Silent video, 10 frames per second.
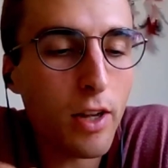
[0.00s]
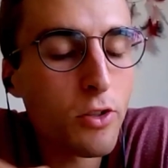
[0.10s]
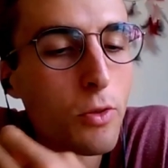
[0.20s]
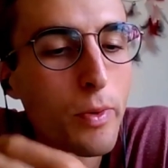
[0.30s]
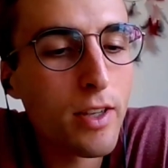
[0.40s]

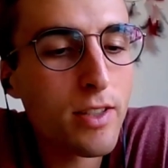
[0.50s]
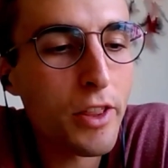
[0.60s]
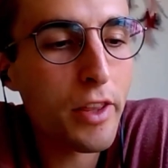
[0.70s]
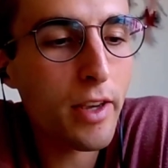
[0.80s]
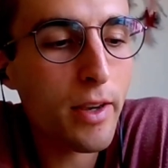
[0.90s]
Also because I
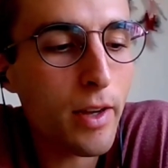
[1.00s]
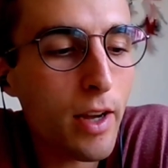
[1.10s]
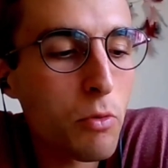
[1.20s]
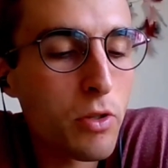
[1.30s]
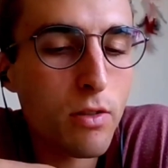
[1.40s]
think
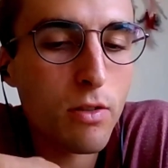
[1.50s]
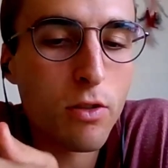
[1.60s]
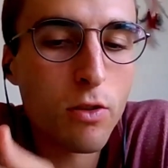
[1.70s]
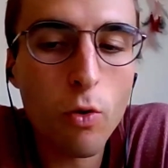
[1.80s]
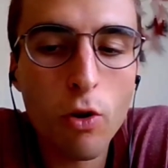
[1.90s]
I was
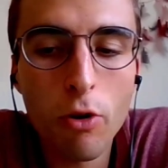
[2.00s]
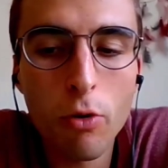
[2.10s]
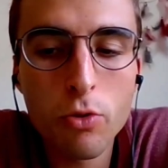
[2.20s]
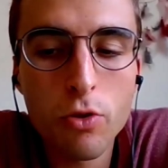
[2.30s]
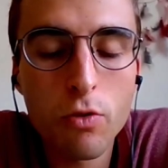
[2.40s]
so
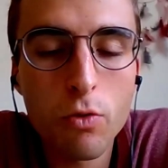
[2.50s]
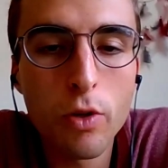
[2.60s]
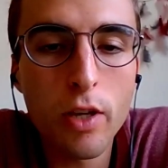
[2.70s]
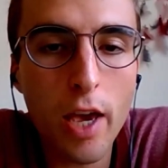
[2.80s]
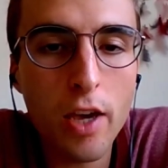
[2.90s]
close to
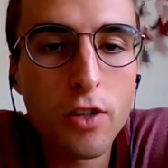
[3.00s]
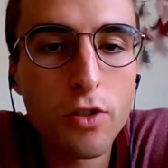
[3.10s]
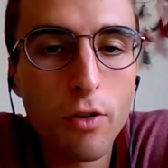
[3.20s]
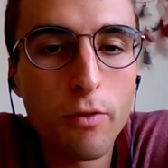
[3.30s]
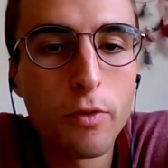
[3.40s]
the
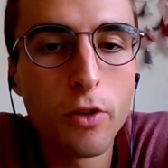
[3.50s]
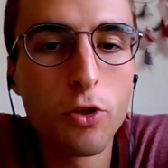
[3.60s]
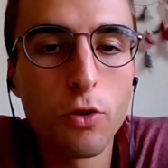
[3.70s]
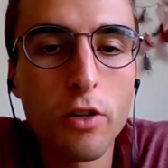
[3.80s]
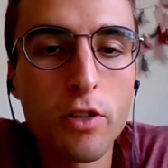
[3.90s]
age of the
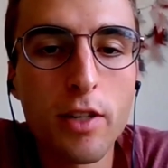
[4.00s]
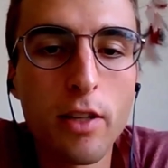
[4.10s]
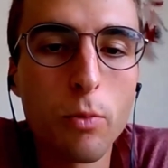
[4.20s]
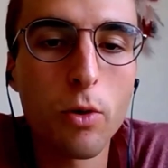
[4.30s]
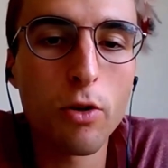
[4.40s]
juniors
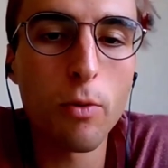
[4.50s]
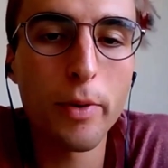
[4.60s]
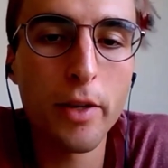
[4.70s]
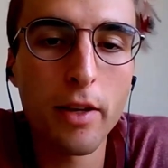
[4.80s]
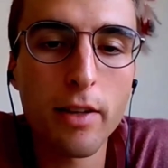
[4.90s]
that were
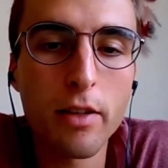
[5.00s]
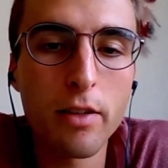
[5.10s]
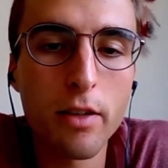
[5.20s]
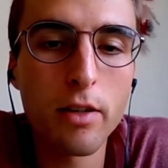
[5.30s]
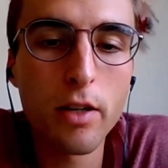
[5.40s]
competing
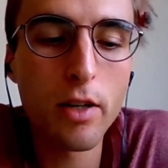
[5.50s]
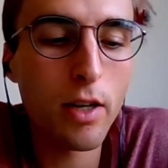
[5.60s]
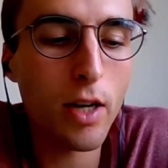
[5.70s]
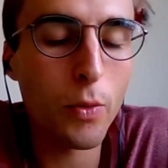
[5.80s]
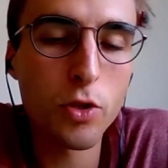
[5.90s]
that year.
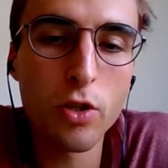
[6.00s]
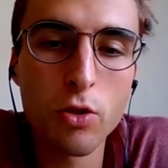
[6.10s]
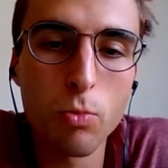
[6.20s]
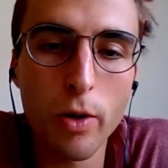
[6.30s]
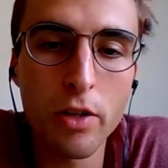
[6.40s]
I was
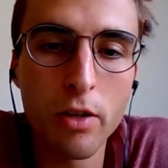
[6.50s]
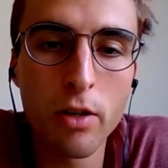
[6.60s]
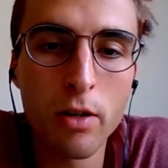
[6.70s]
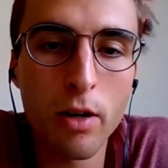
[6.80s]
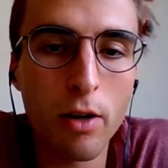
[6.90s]
just 1
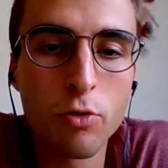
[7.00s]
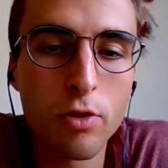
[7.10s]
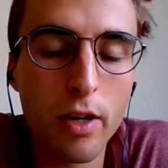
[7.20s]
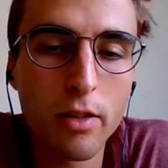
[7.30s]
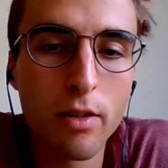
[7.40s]
year
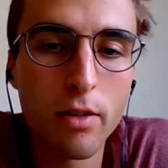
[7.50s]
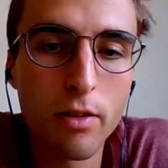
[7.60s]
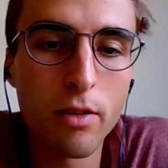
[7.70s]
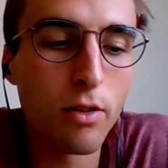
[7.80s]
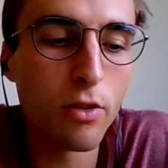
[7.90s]
outside
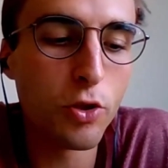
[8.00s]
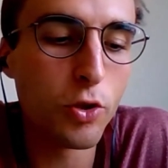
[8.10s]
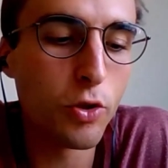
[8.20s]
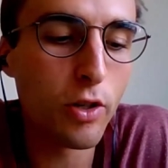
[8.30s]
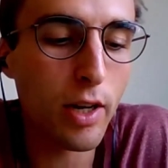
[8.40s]
the
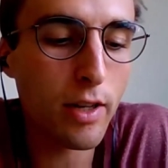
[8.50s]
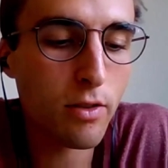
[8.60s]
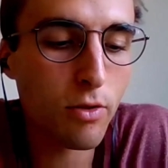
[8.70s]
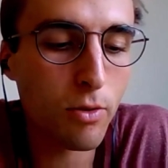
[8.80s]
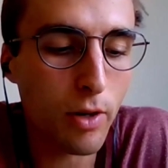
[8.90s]
junior
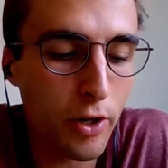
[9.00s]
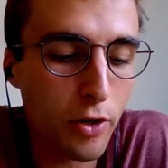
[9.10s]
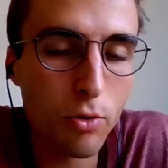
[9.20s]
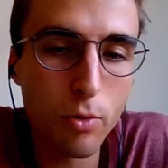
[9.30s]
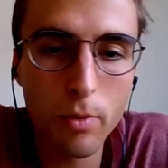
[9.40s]
class. So I
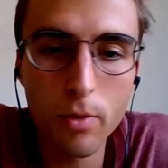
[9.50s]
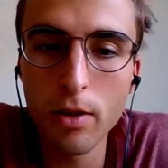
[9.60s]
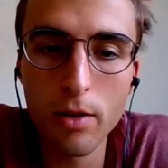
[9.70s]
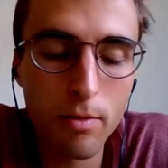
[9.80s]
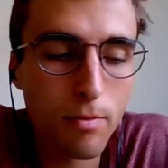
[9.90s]
knew,
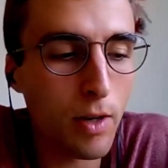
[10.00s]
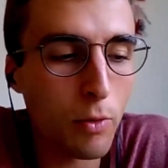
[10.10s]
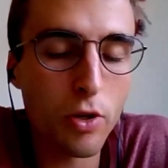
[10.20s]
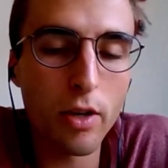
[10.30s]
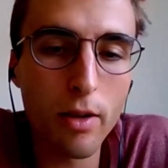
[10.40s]
I
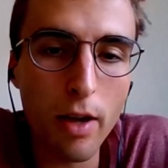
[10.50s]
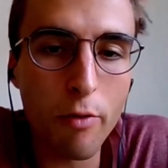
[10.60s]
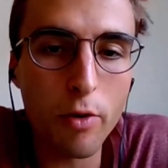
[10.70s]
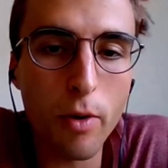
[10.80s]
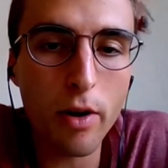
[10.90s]
would say,
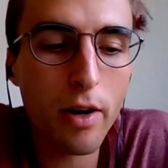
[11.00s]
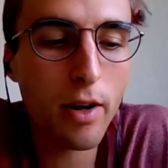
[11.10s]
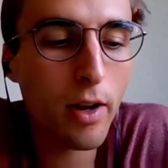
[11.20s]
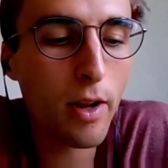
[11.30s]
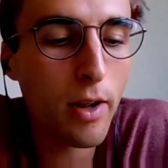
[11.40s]

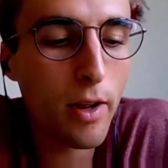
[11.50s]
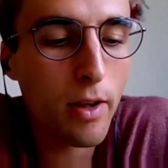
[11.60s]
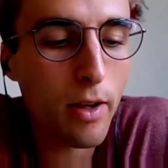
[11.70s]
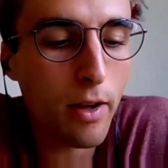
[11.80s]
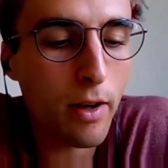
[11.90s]
everyone,
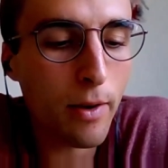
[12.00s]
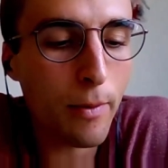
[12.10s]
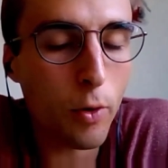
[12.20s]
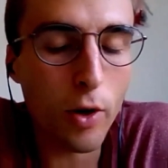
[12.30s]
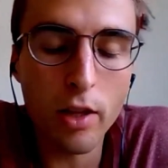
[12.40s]

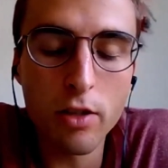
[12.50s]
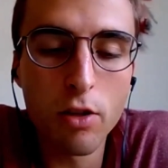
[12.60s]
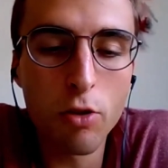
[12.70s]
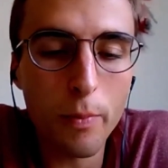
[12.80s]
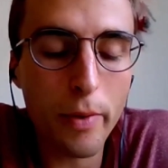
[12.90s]
or at least
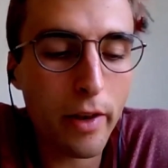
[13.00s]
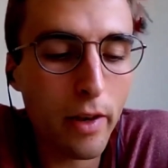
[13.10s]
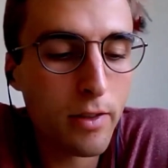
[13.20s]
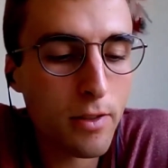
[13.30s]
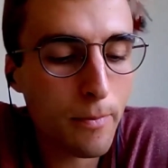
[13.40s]
the top
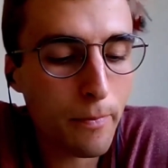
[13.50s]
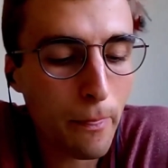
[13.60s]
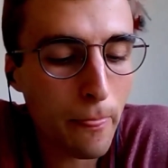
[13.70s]
athletes.